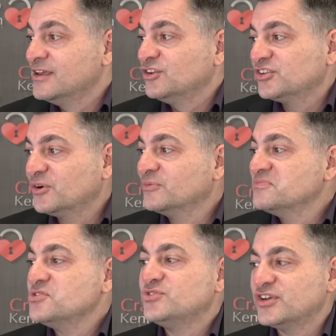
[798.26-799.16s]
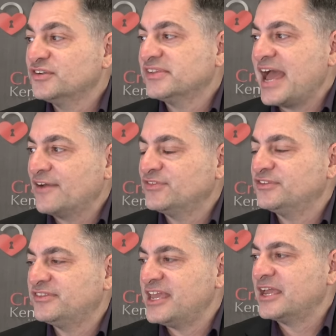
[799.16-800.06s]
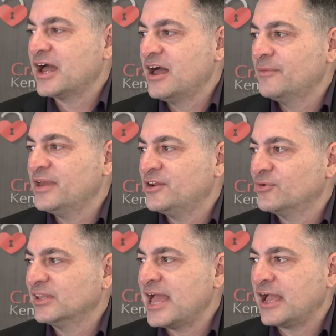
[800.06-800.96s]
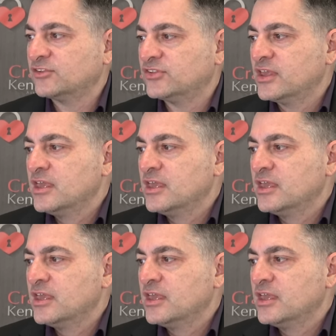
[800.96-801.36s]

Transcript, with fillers: So you just have to stay calm and relaxed.